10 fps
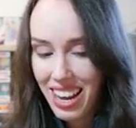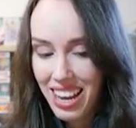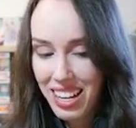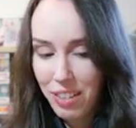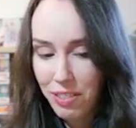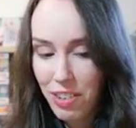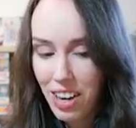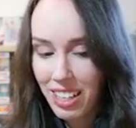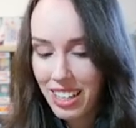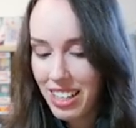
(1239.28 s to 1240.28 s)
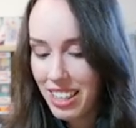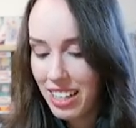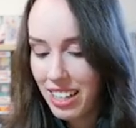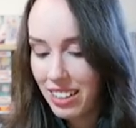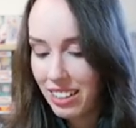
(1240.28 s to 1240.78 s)
And finally,
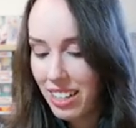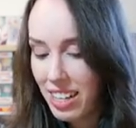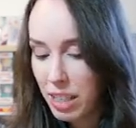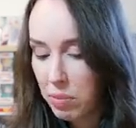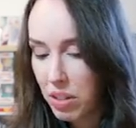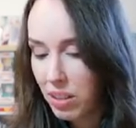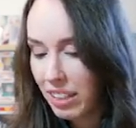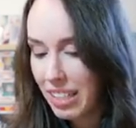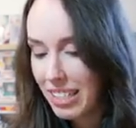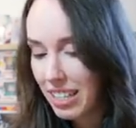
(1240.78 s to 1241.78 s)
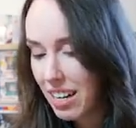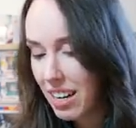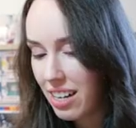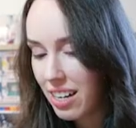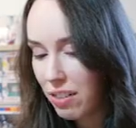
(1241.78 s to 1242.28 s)
the last but not least
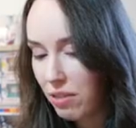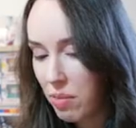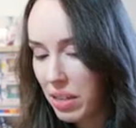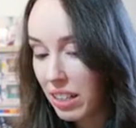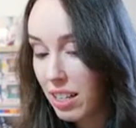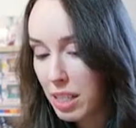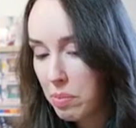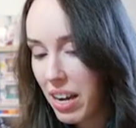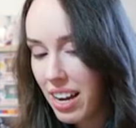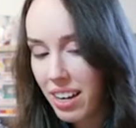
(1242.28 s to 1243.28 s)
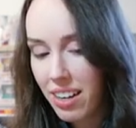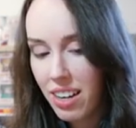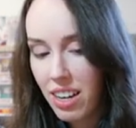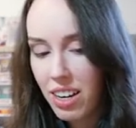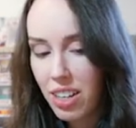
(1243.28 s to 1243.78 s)
card from the last pack,
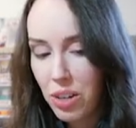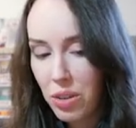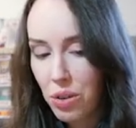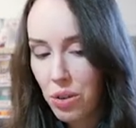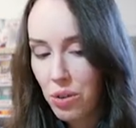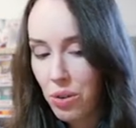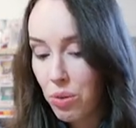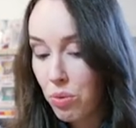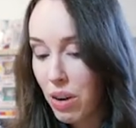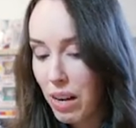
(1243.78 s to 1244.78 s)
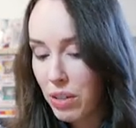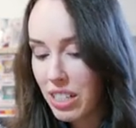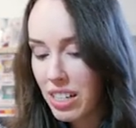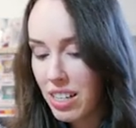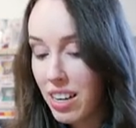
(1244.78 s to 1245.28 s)
Goku Rival
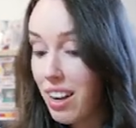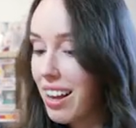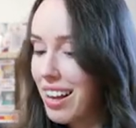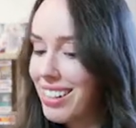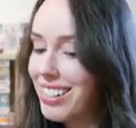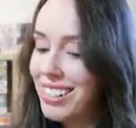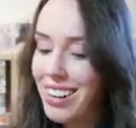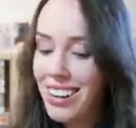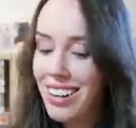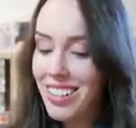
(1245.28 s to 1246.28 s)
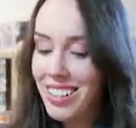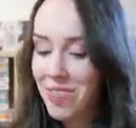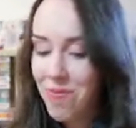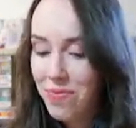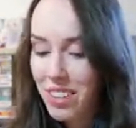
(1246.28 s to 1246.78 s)
Seeker
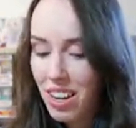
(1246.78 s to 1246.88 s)
SR.